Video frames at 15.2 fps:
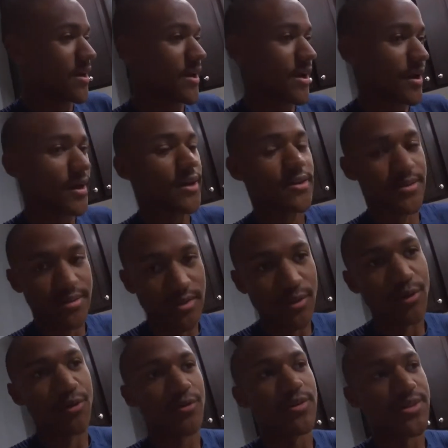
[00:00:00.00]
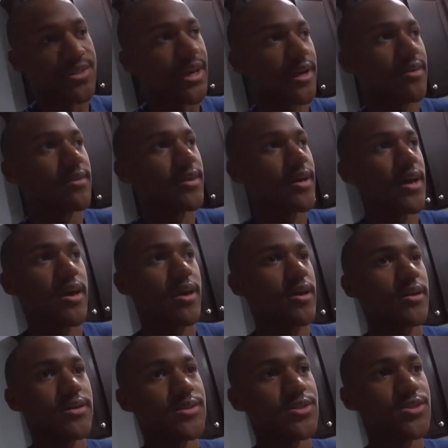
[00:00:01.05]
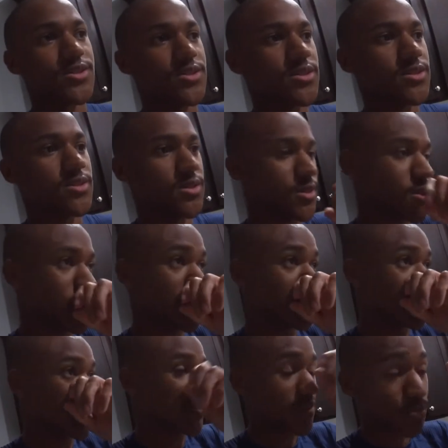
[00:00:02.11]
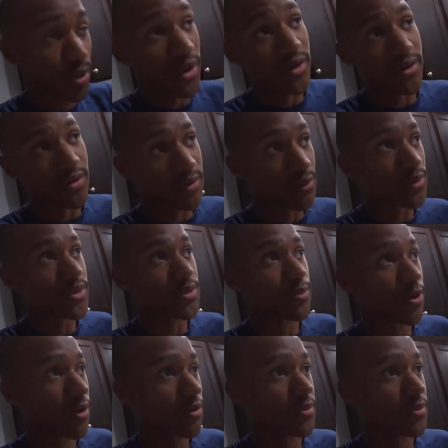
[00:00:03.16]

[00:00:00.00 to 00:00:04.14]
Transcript: I gotta literally take a day to just, well, I'm probably gonna do it tomorrow